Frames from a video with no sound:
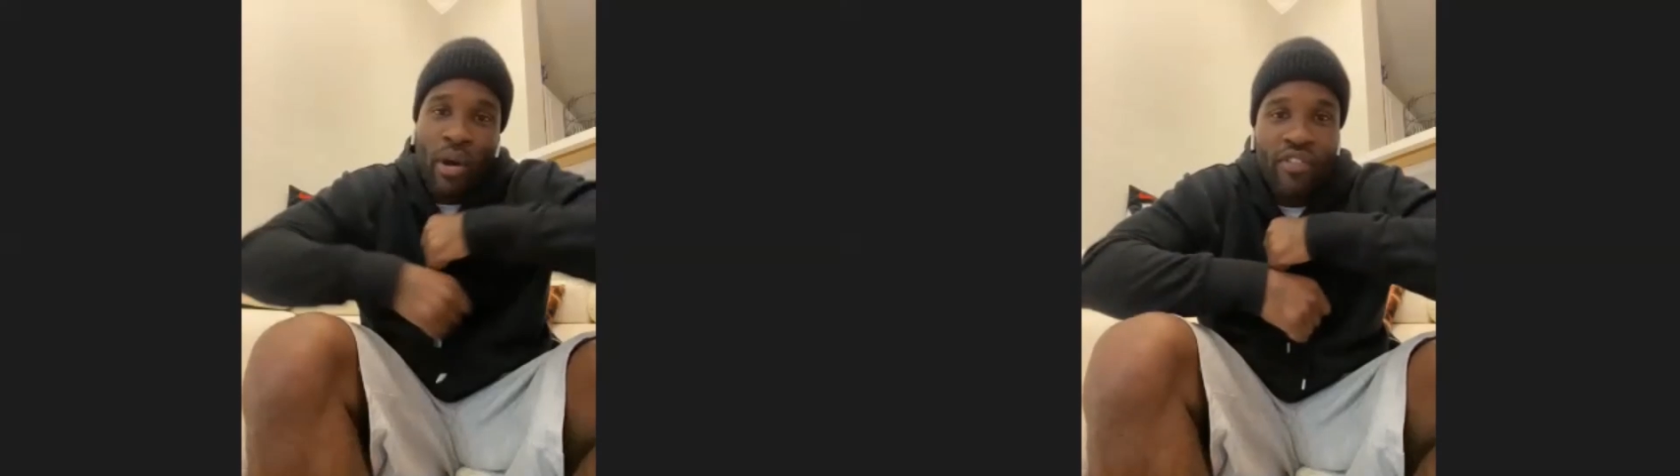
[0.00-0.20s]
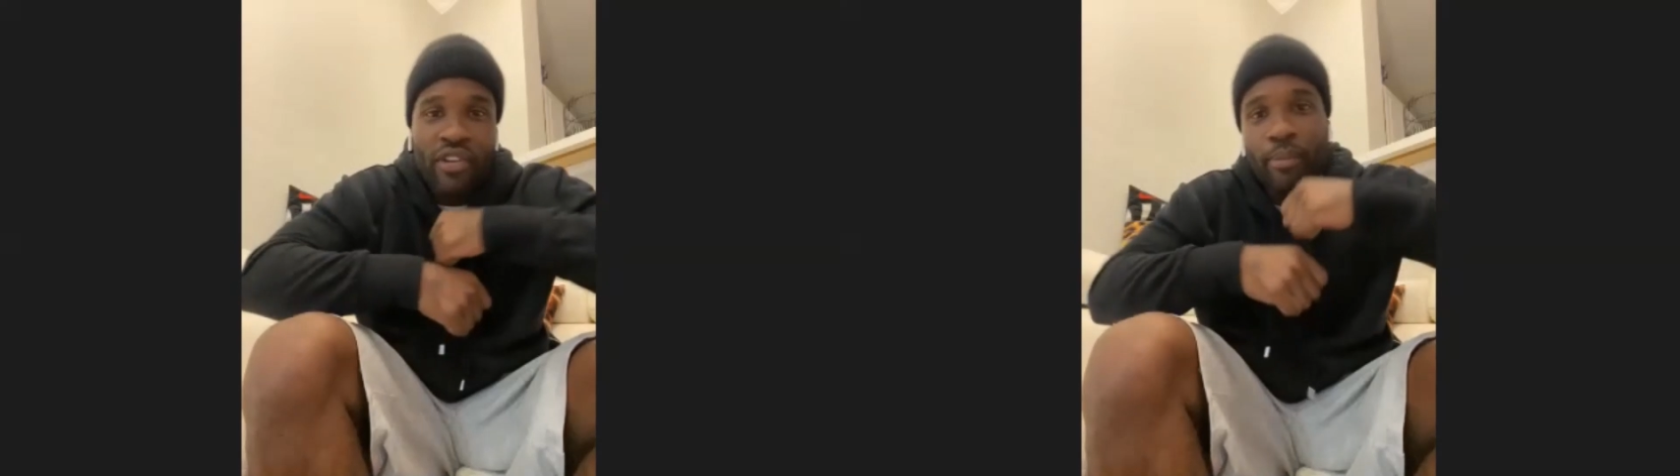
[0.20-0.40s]

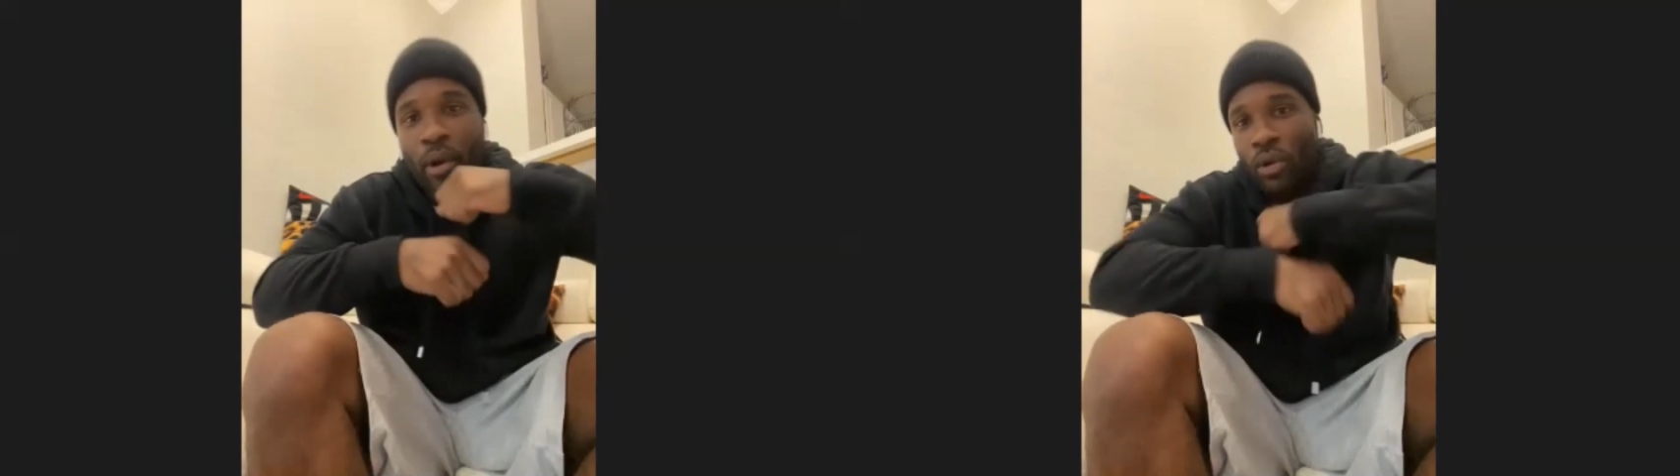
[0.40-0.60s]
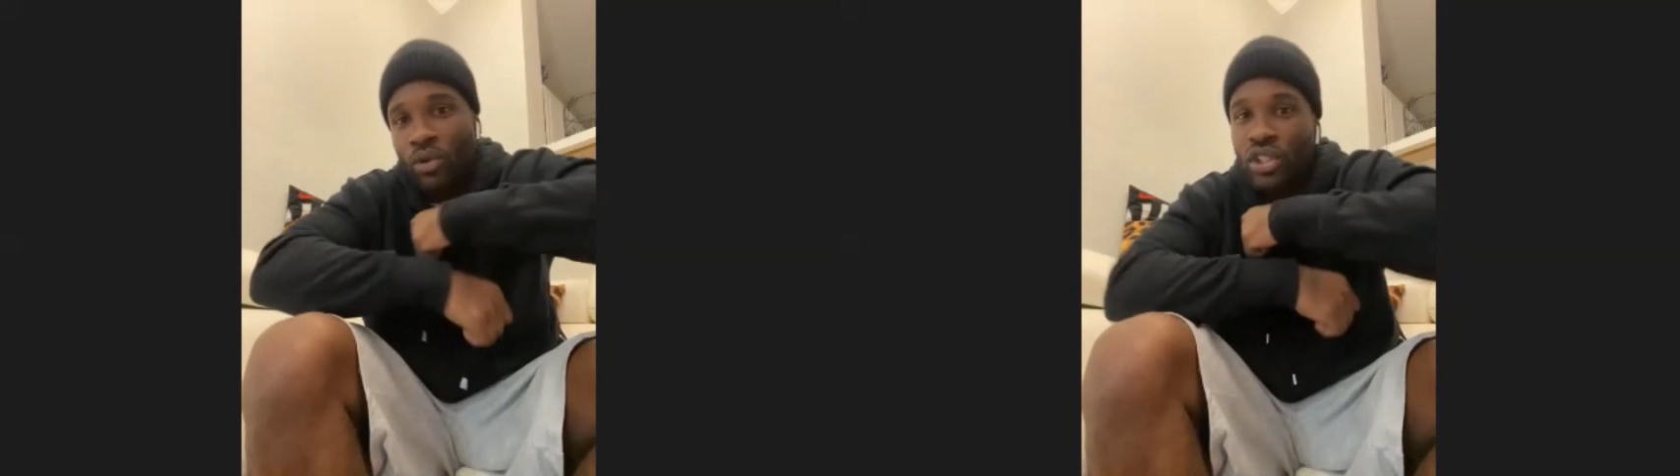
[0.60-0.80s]
puffy
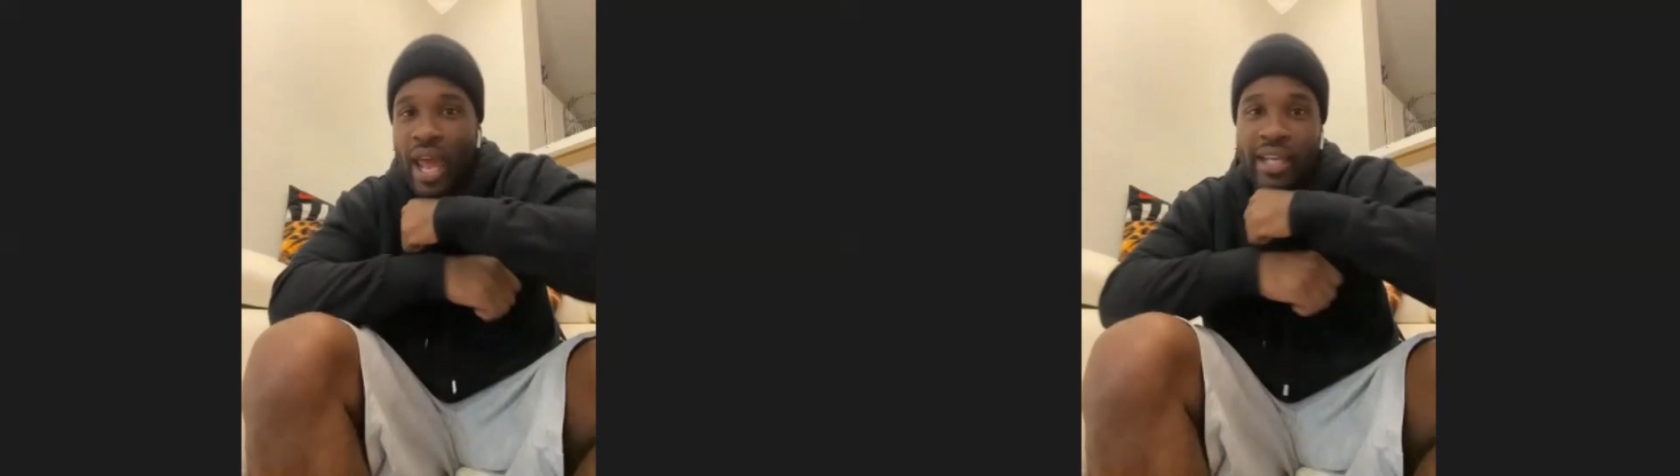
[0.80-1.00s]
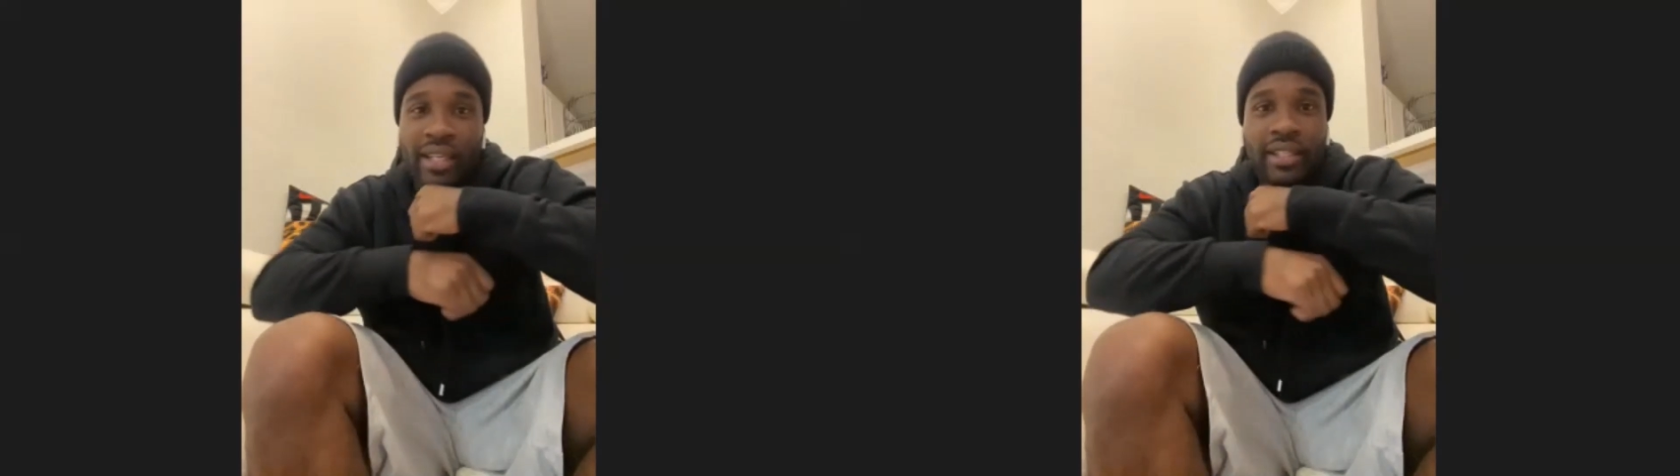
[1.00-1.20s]
polo
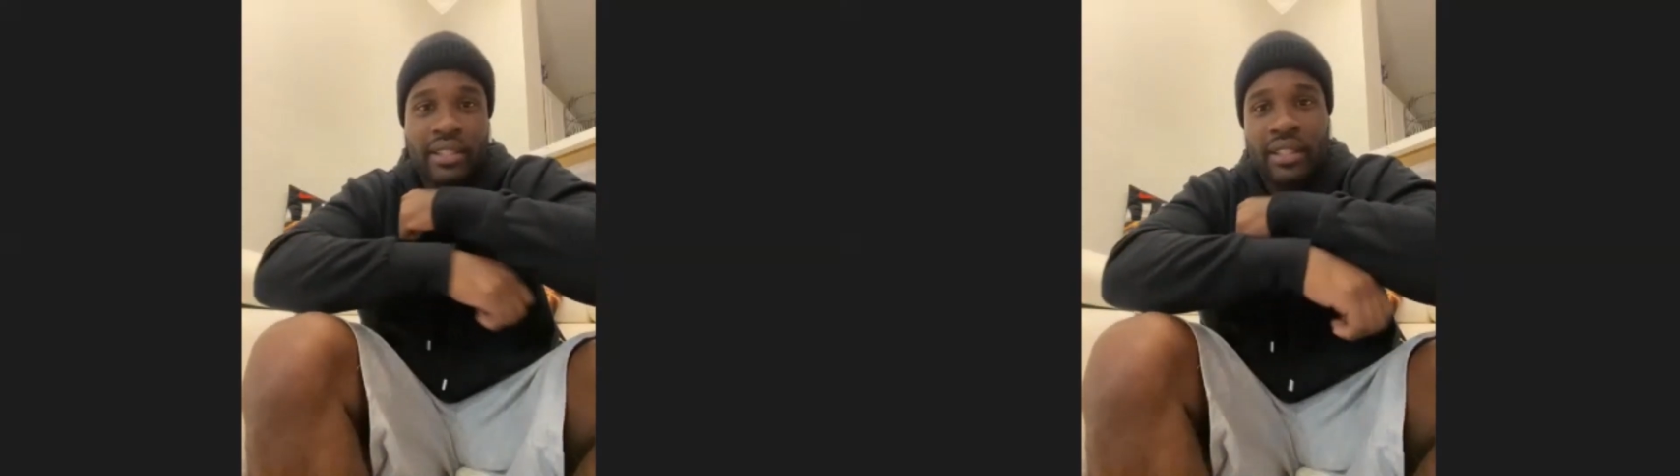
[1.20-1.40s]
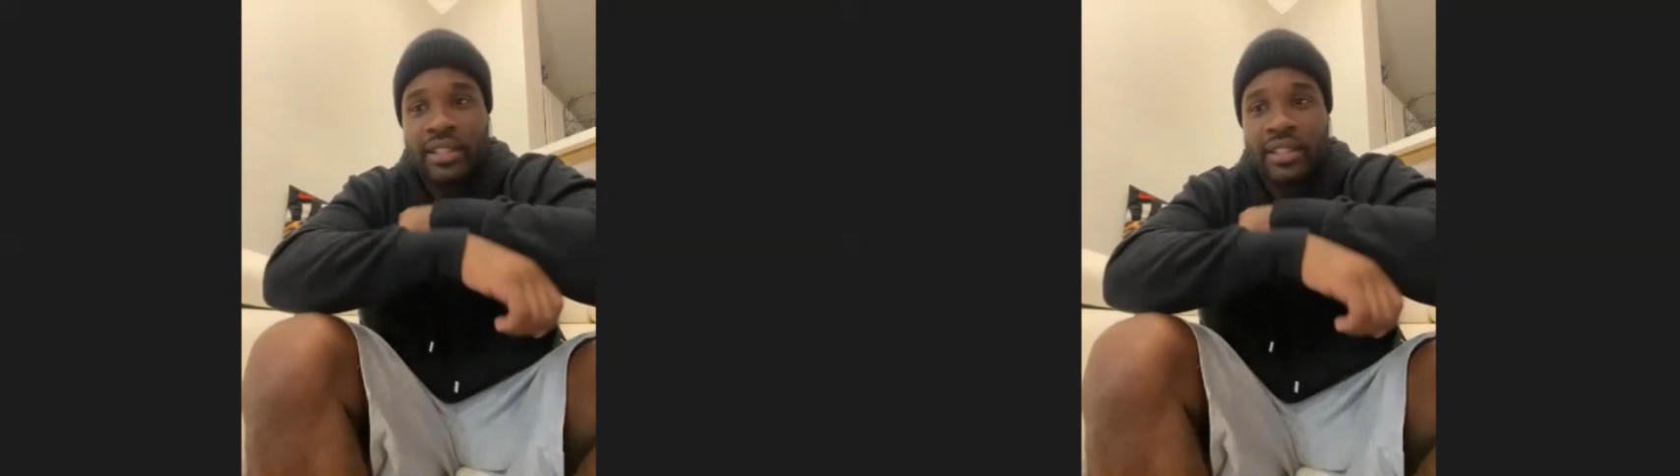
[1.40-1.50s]
jackets,